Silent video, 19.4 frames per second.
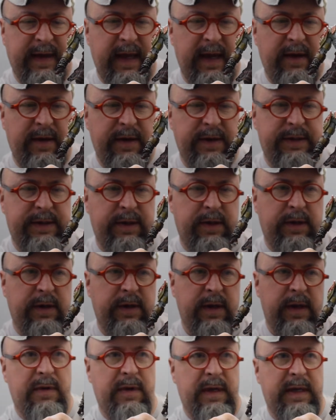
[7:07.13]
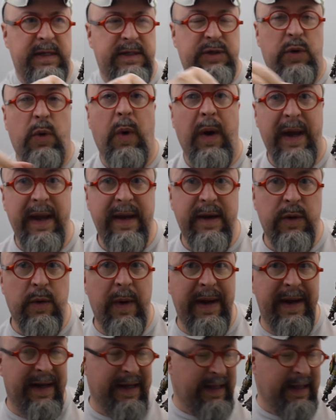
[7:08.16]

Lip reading: character. He's quite a